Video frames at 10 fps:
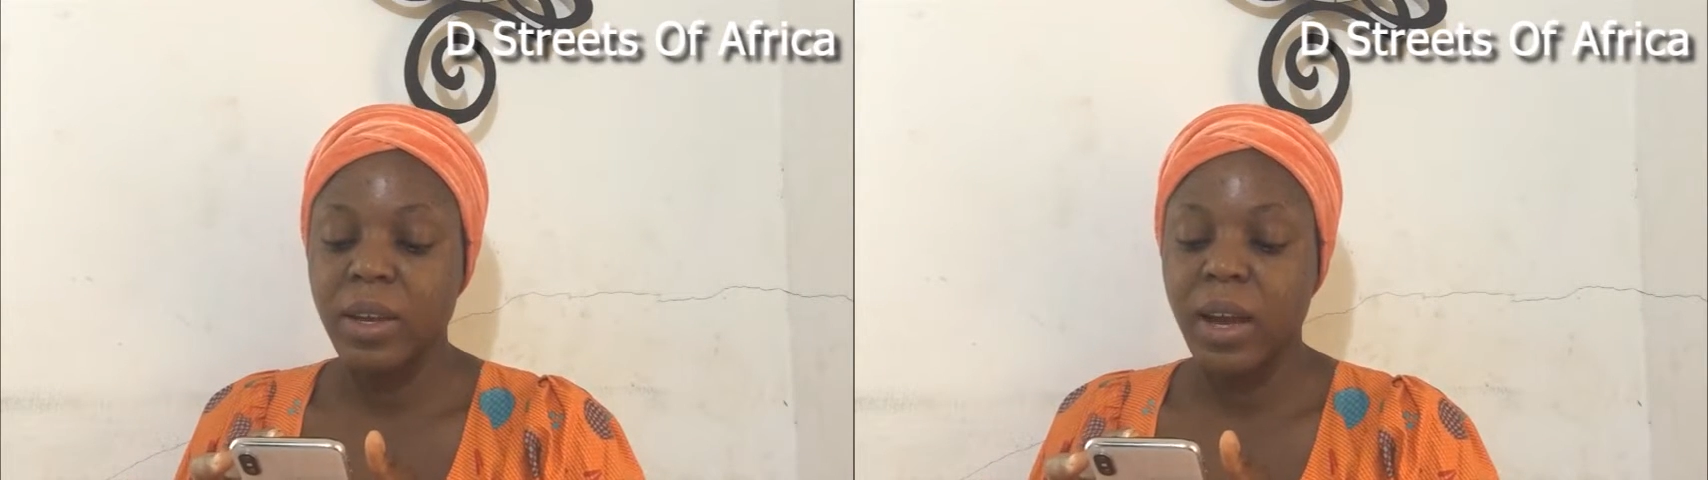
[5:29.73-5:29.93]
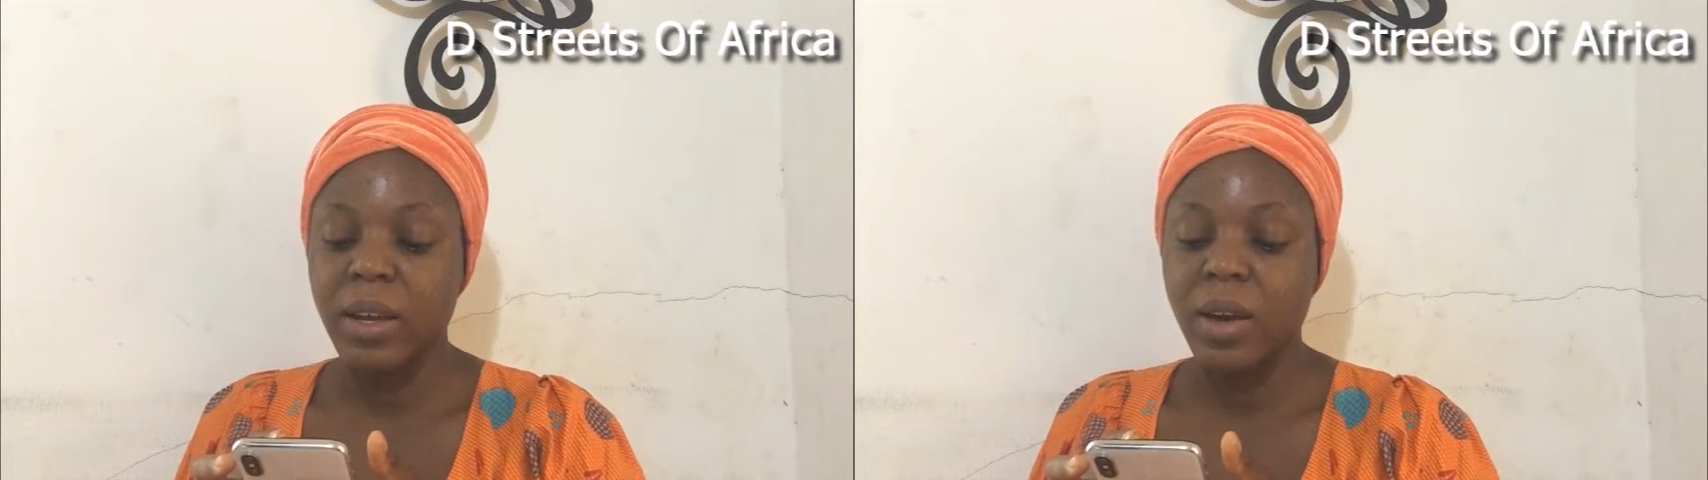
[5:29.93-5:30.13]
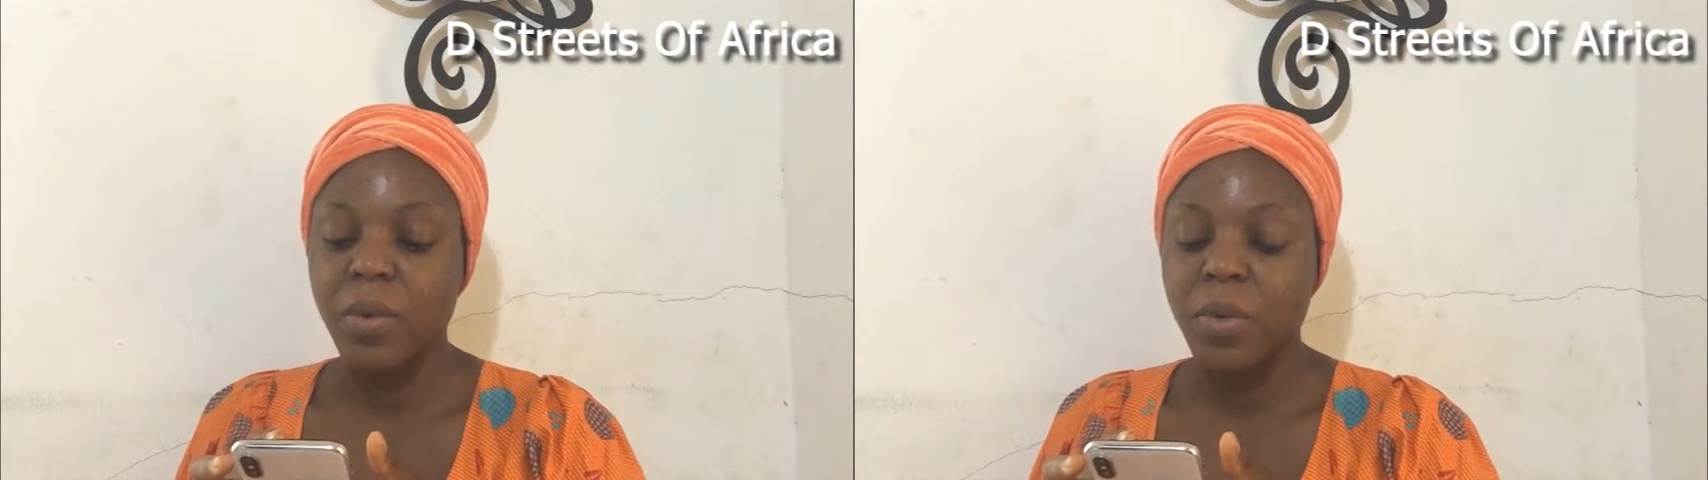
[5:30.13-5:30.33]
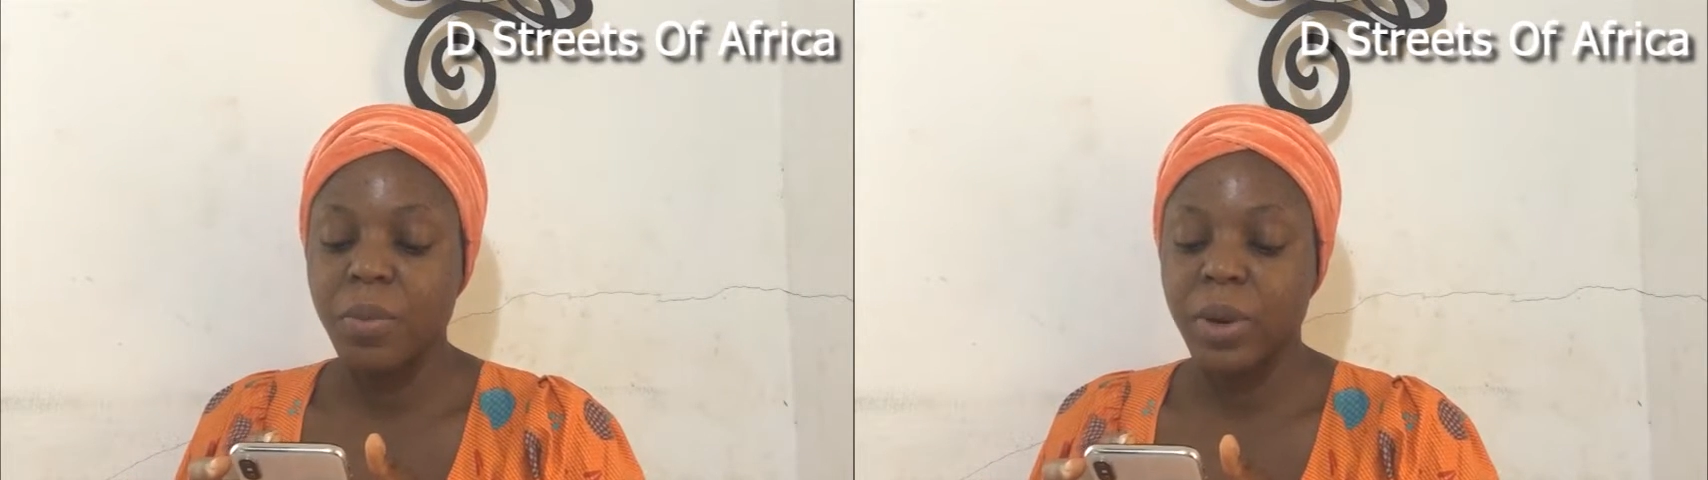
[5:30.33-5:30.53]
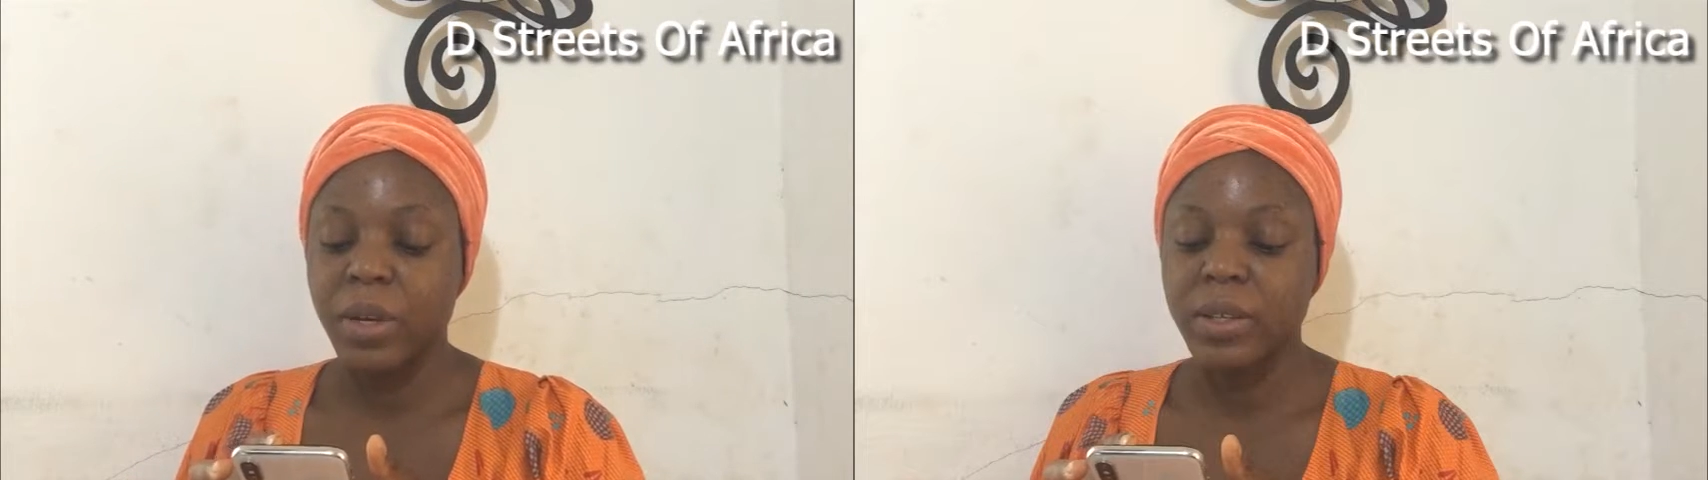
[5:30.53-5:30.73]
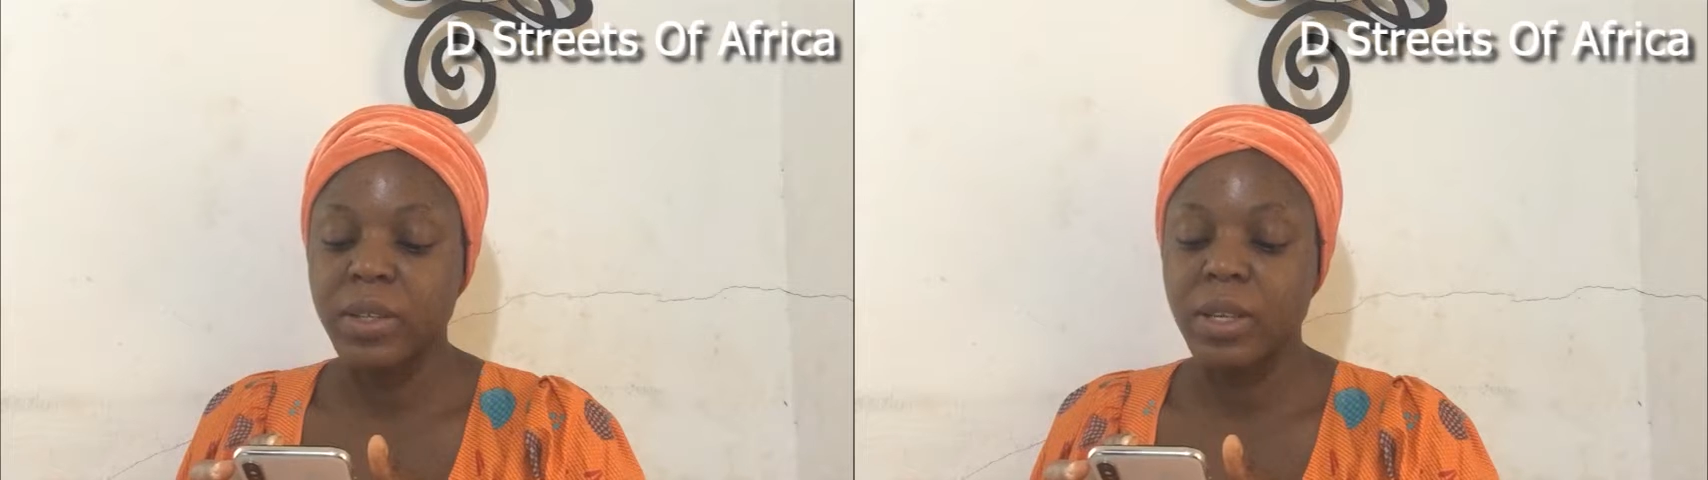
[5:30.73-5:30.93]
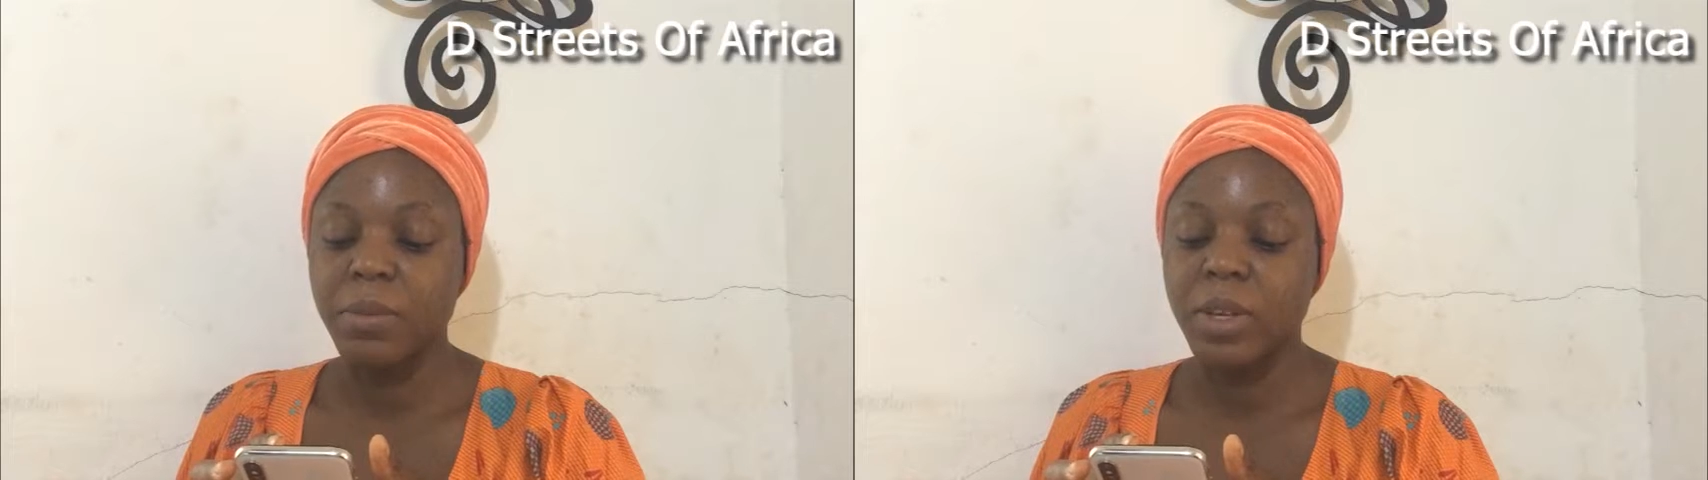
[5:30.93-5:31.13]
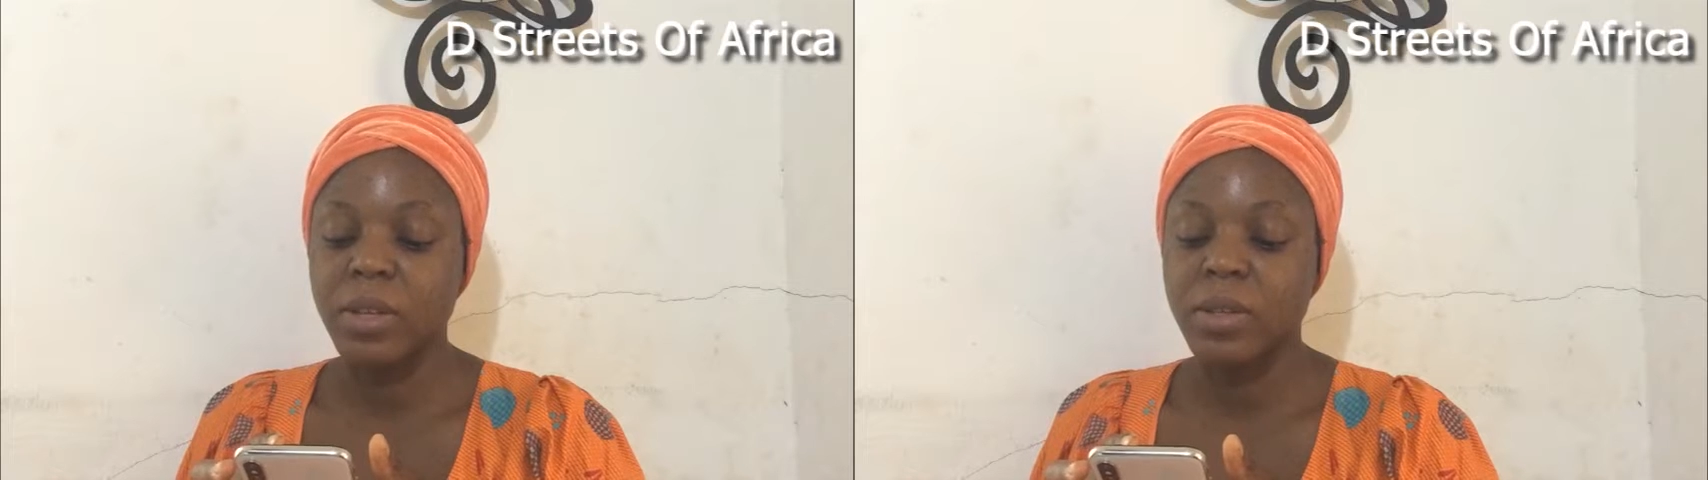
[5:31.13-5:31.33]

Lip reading: Garden woman Simi